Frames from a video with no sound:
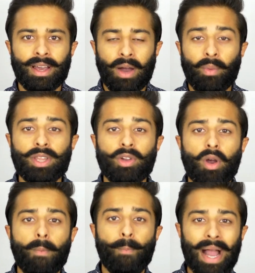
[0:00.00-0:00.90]
And when you
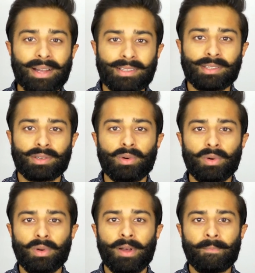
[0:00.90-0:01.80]
go back to
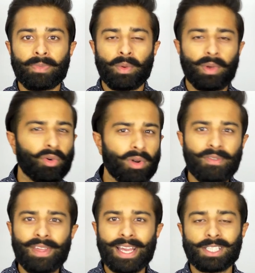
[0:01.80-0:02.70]
school, with all
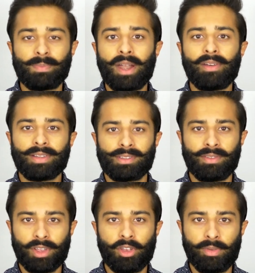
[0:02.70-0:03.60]
of the experience
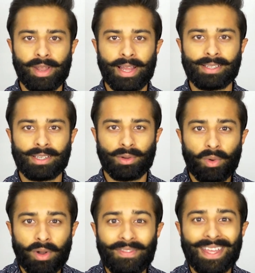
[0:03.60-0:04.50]
you've accumulated,
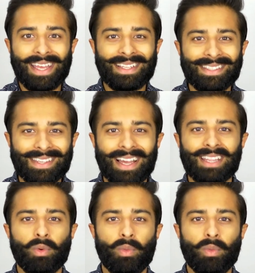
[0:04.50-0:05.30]
all of the insight, the